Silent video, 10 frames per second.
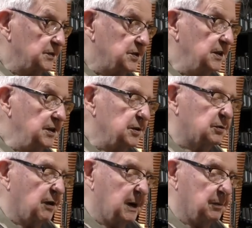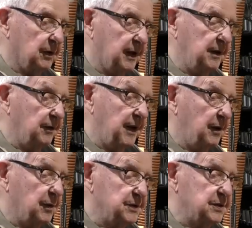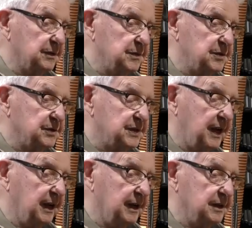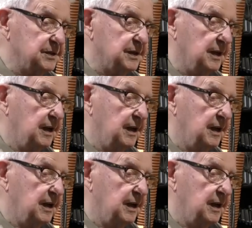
indescribable. I don't know how else to say it. It's